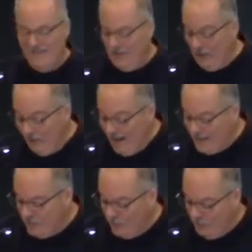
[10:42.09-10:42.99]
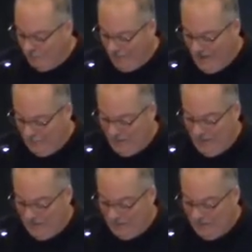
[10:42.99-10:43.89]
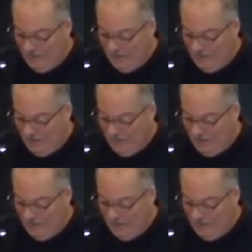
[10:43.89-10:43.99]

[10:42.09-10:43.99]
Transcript: Therein is where you'll find peace.